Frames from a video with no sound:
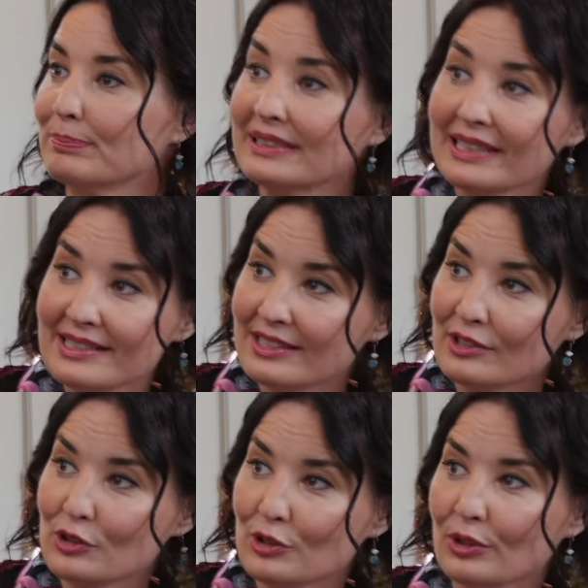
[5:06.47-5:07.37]

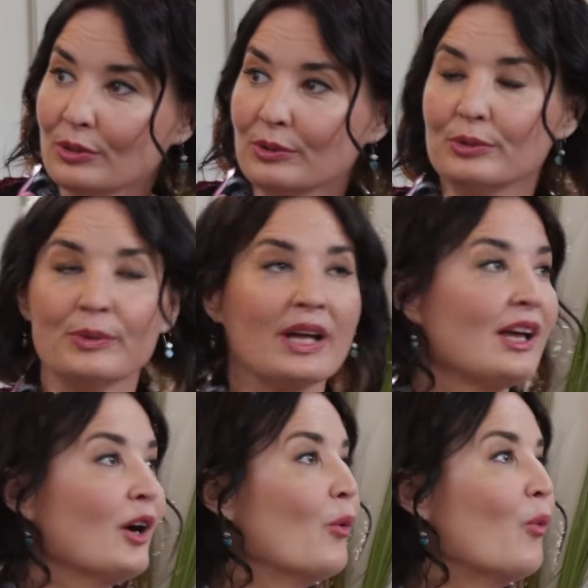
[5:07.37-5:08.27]
pleases you, yeah.
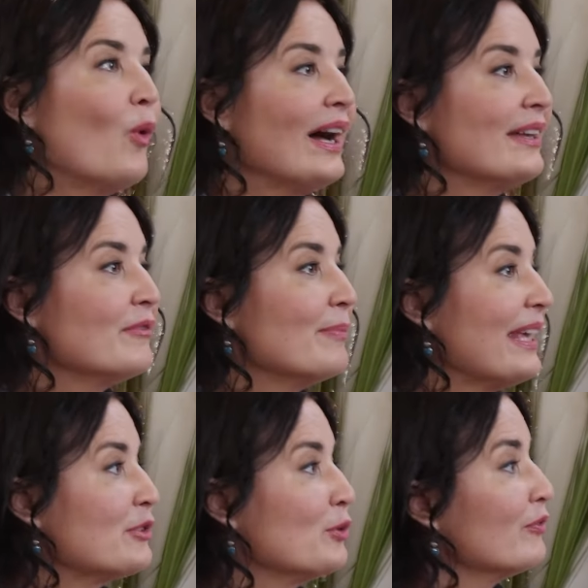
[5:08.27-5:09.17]
what
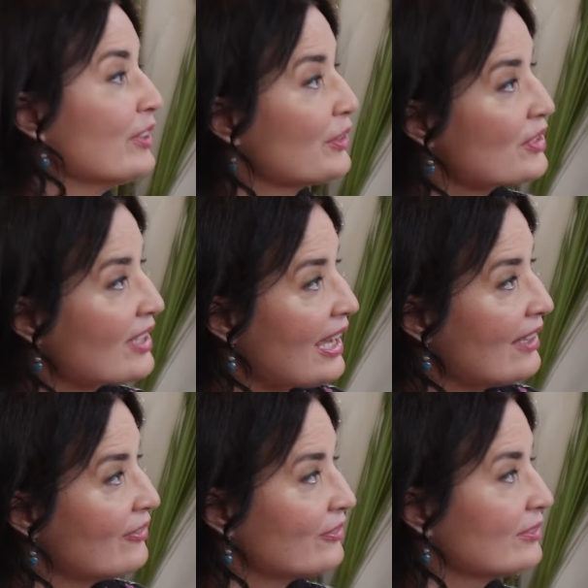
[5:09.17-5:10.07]
makes you feel
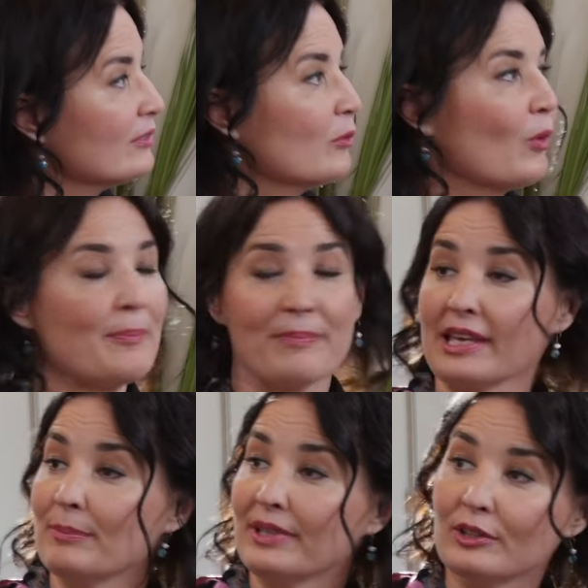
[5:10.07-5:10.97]
safe, what
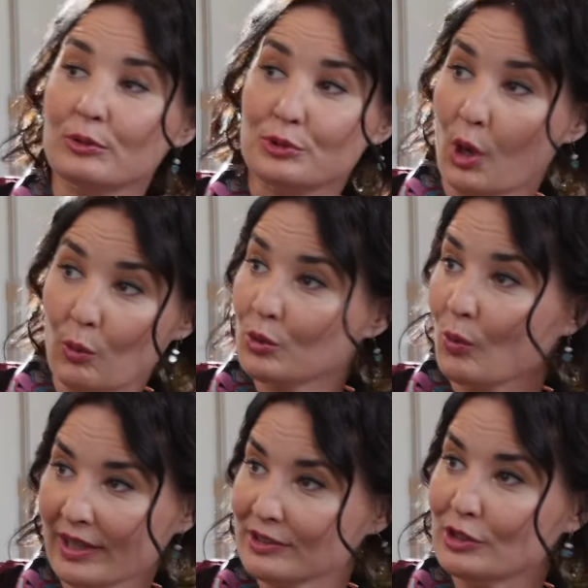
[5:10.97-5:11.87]
maybe you don't
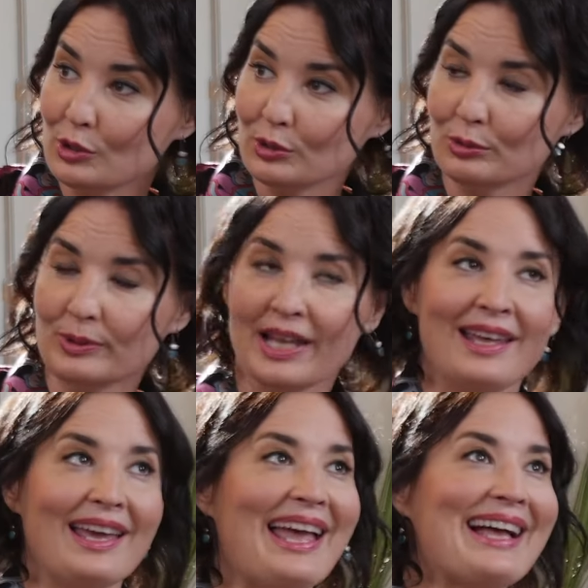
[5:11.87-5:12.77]
want to do,
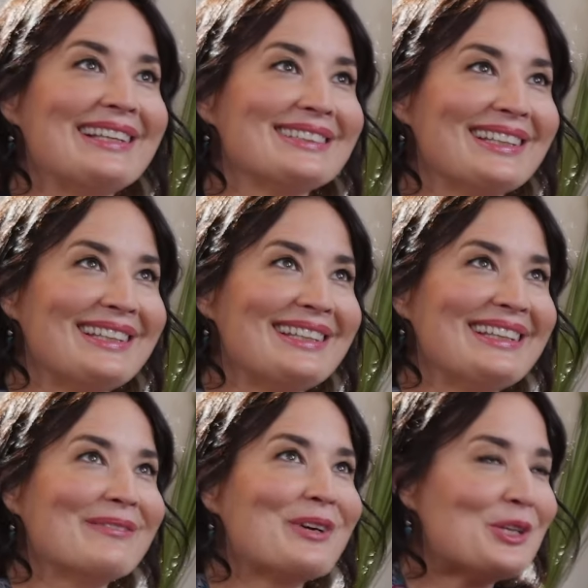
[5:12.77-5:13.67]
and
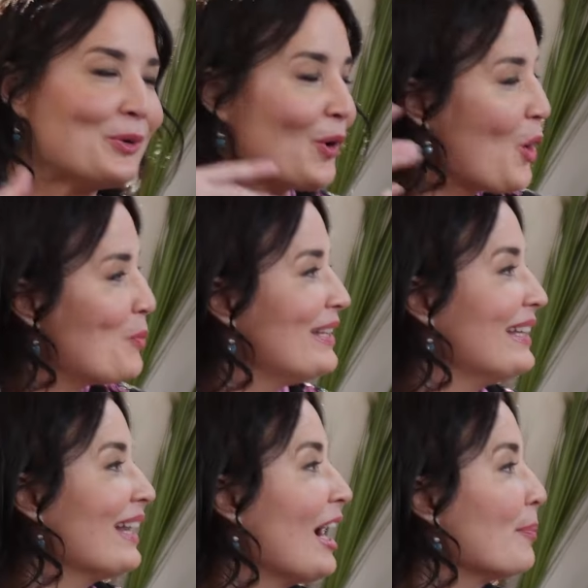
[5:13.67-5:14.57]
when you open
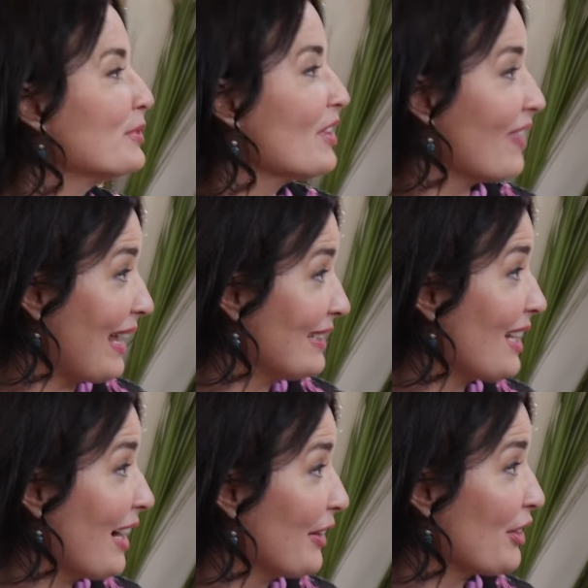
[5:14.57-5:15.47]
it up to that
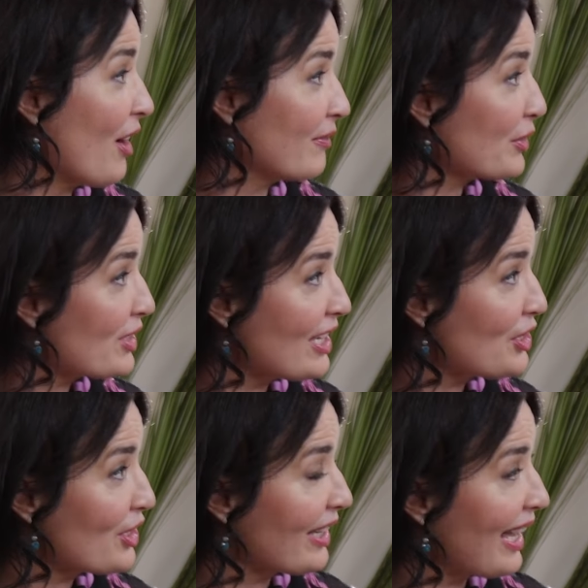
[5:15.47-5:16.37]
entire
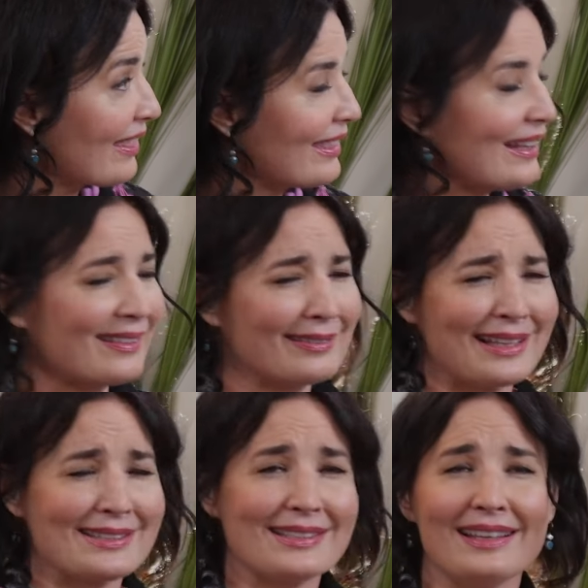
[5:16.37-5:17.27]
conversation, I think that
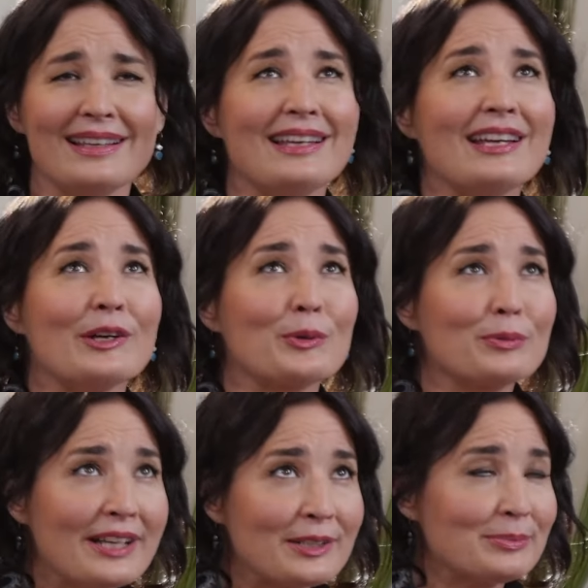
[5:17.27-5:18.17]
that's
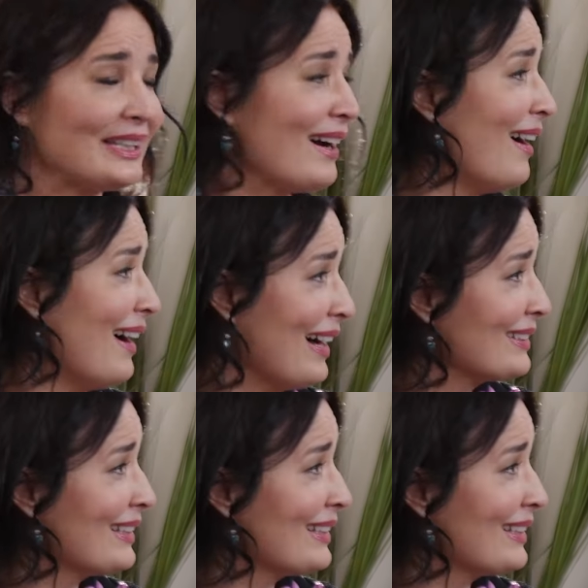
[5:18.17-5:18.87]
incredibly hot.